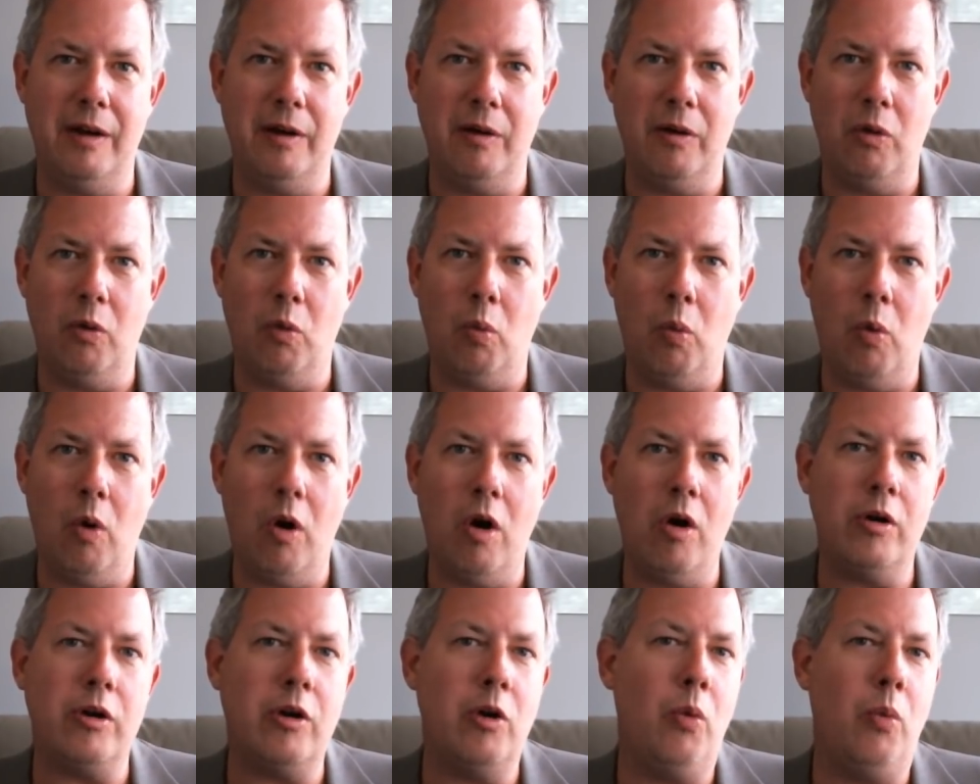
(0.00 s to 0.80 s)

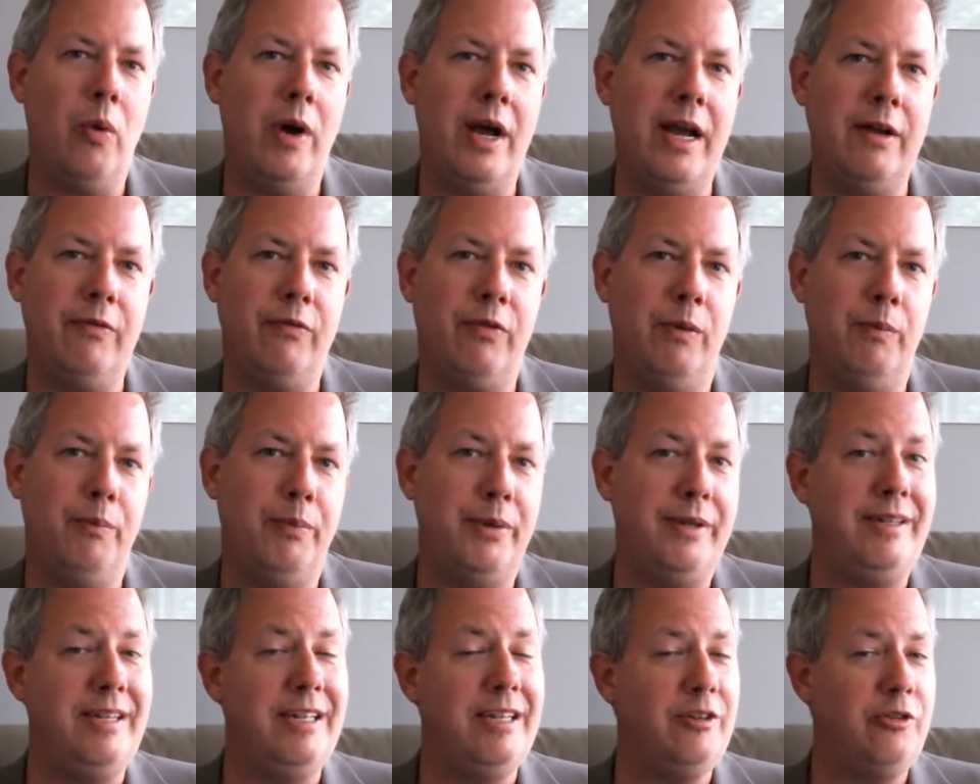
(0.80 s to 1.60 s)
walk away from
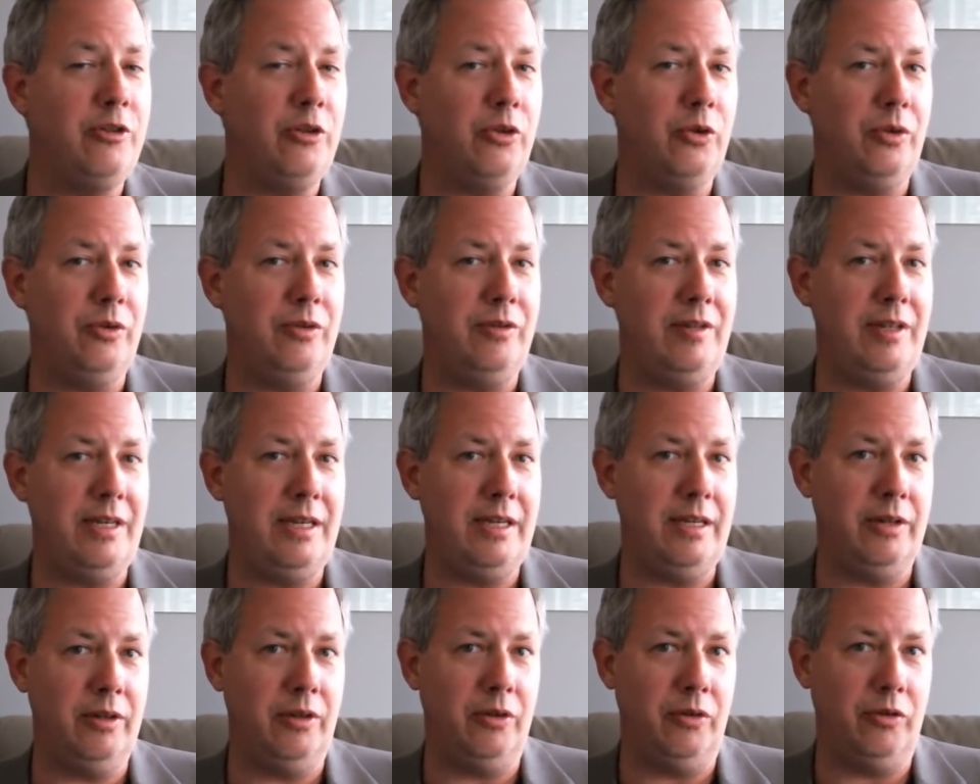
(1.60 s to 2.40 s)
potential
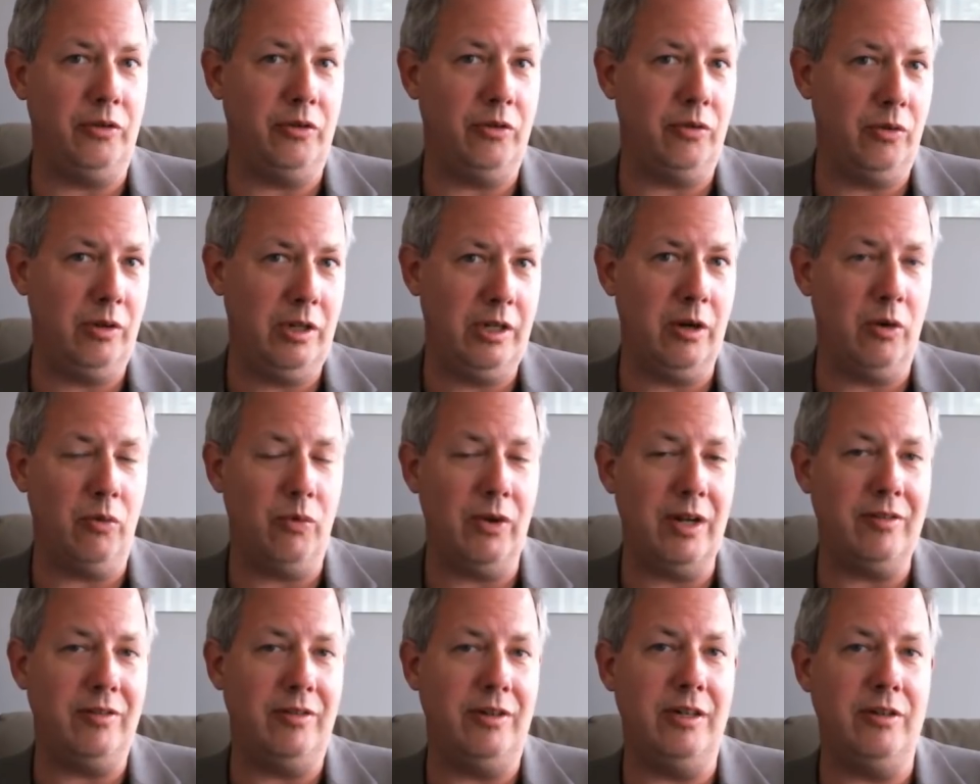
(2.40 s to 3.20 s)
deals,
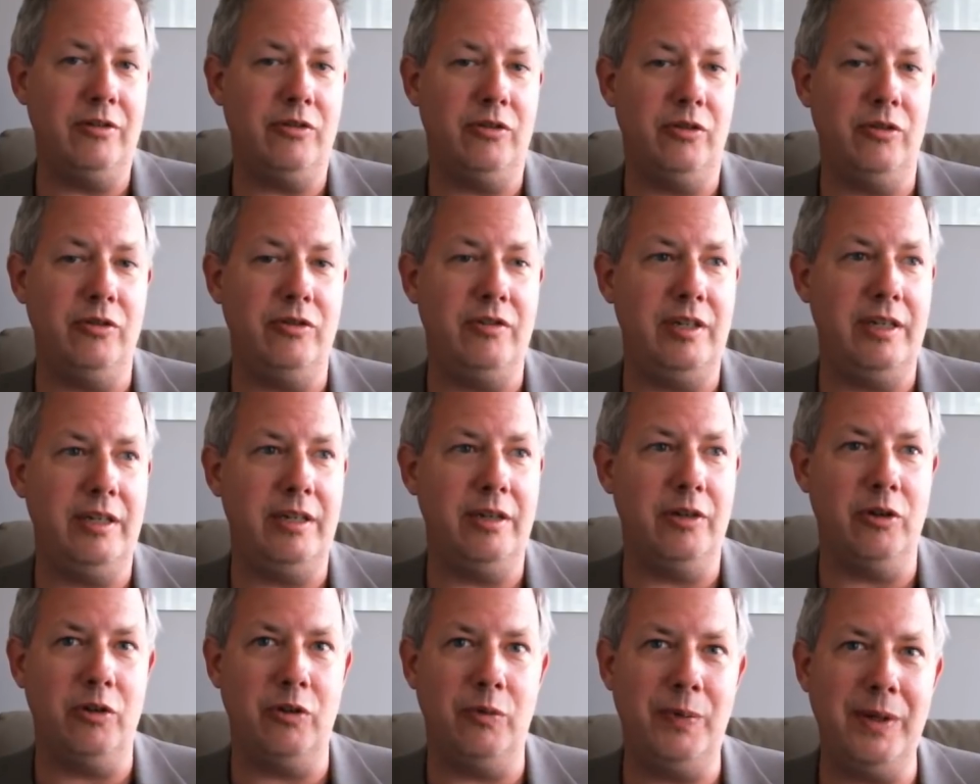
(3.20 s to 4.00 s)
residential
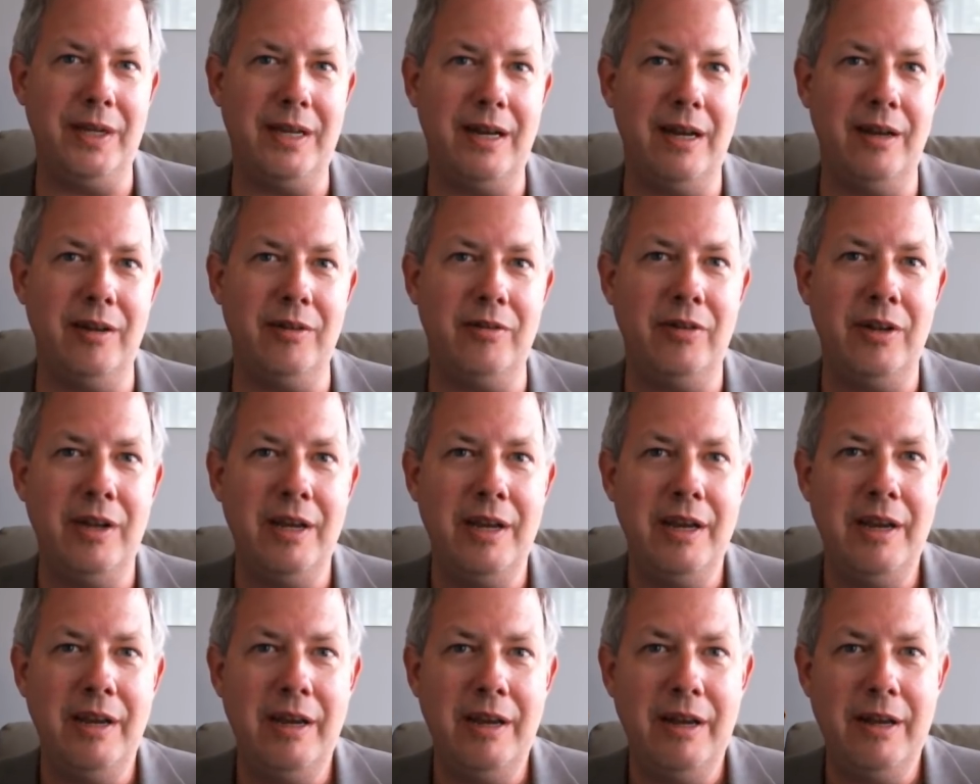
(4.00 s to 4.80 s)
deals, because
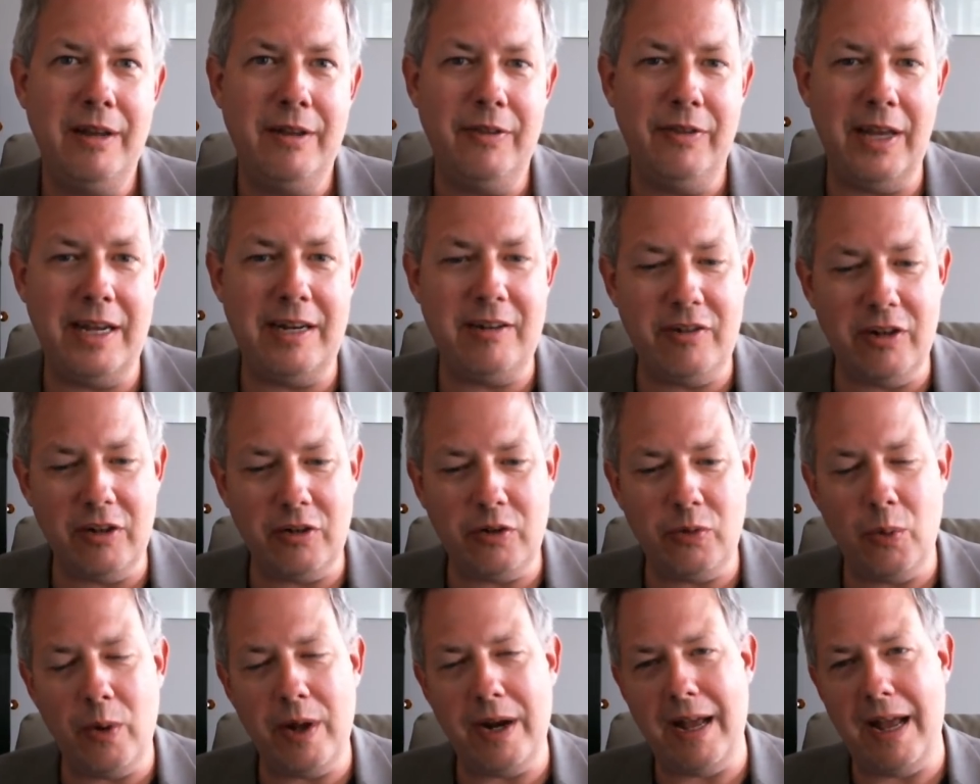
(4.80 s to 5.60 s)
they
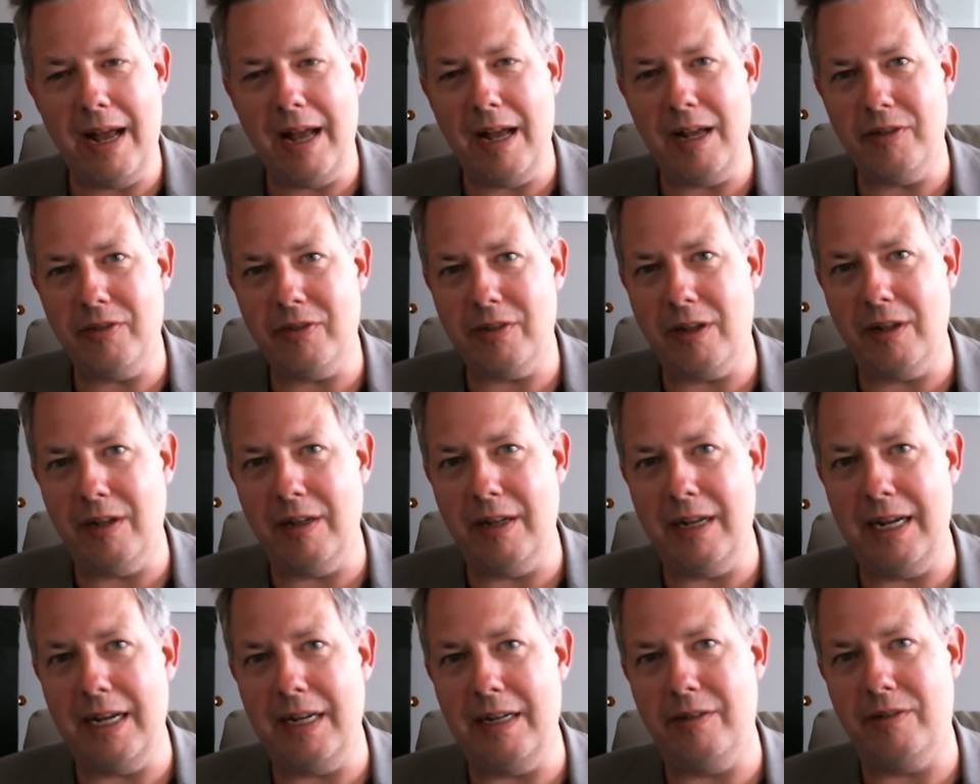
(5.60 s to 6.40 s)
just want to
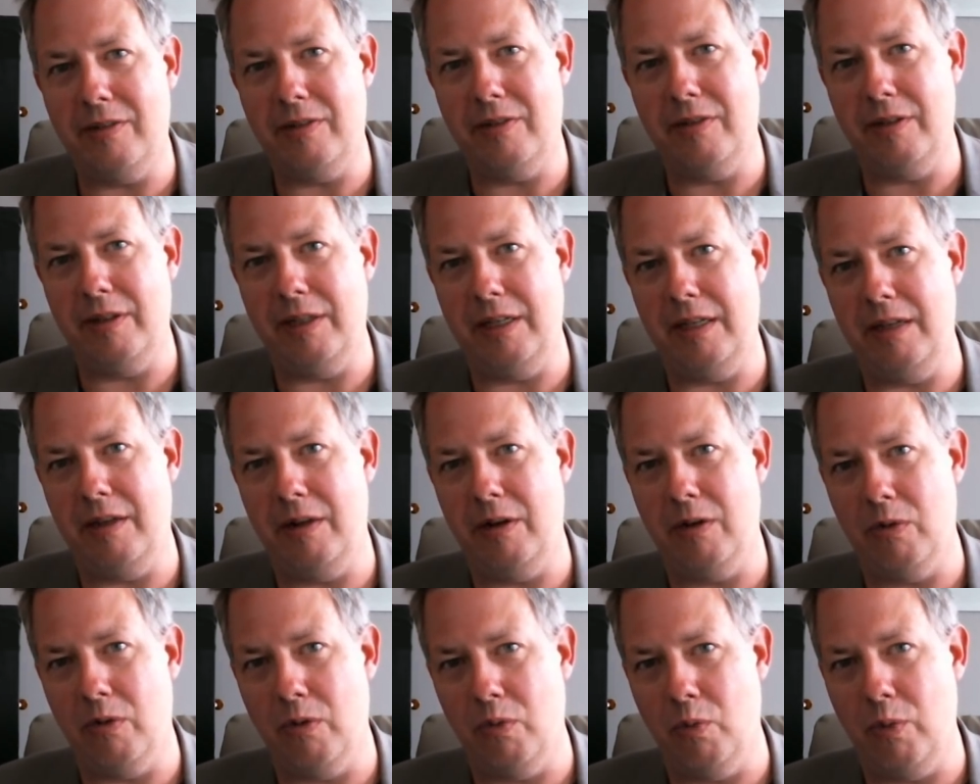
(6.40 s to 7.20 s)
escalate the
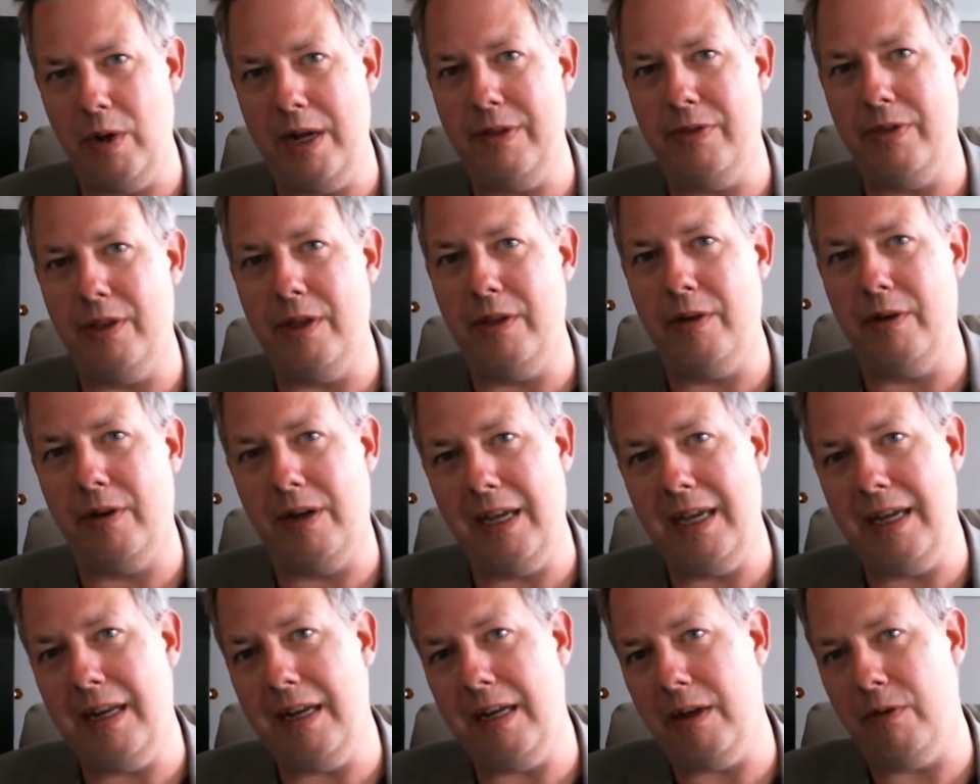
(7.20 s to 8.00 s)
rent that they're
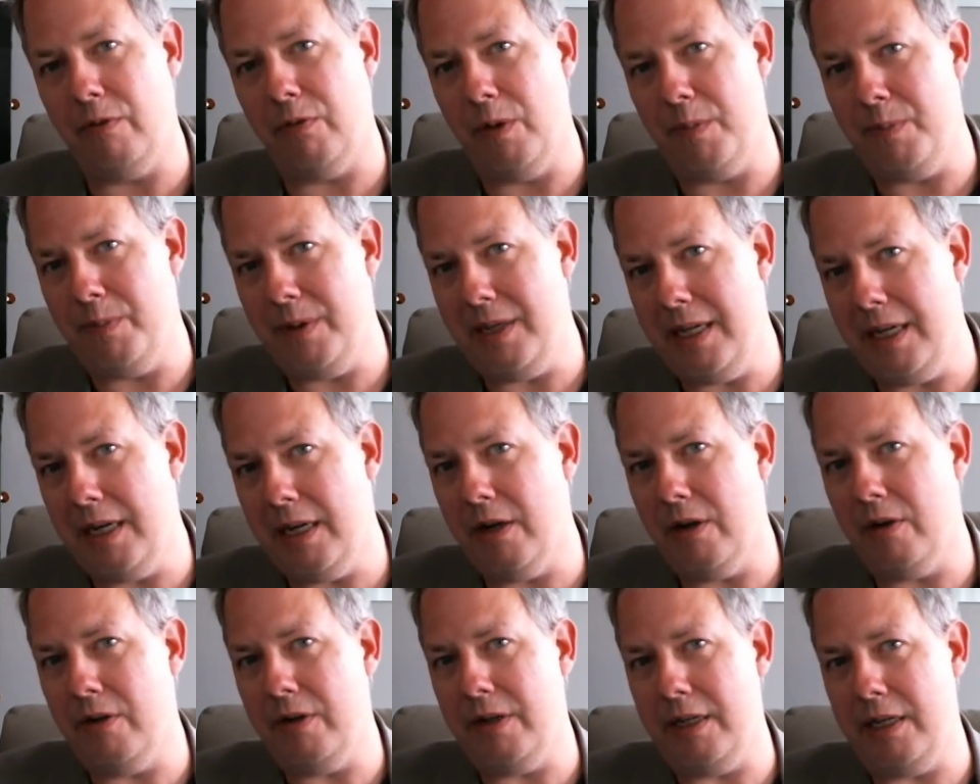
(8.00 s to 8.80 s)
getting from
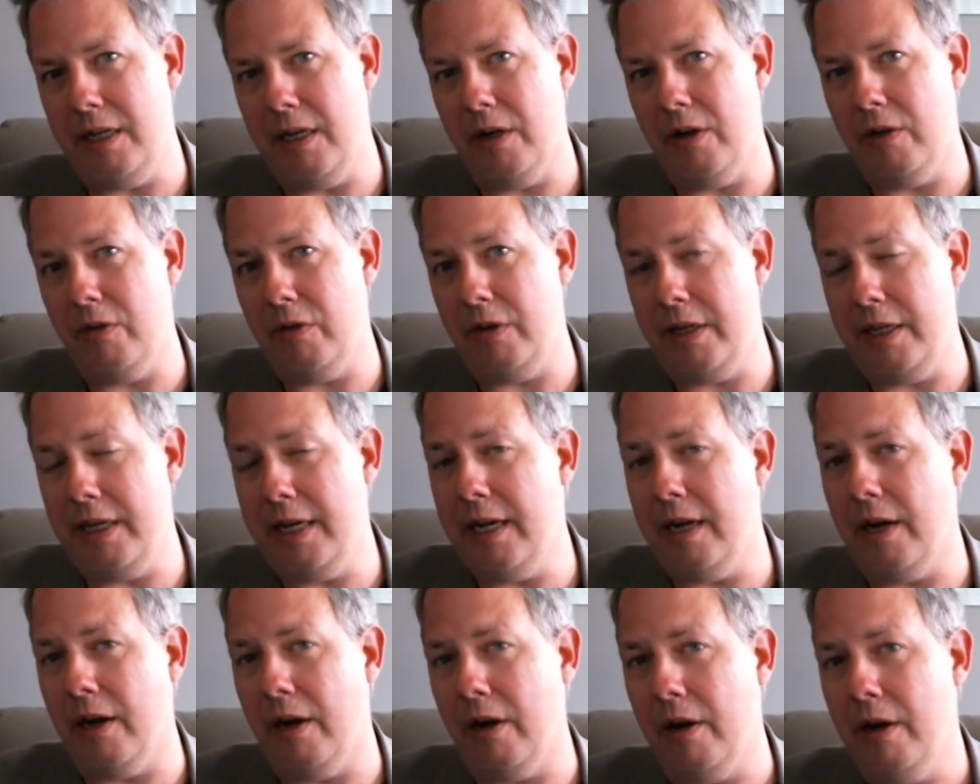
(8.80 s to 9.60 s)
year to year to
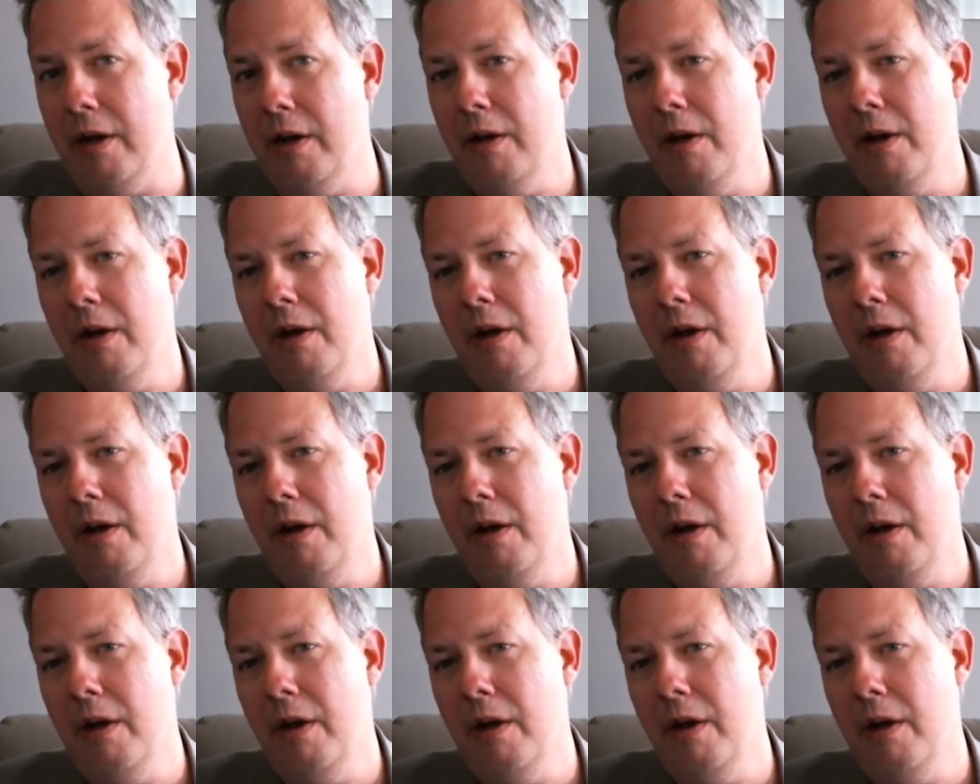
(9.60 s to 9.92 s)
year.